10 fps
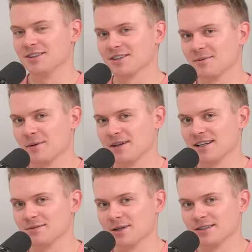welcome. I'm a
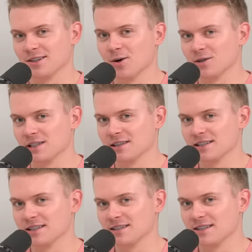nice person. Audio
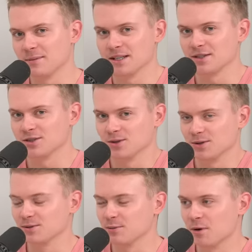listeners, imagine
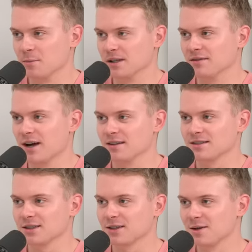George with one bit of hair
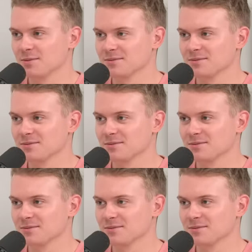stuck up.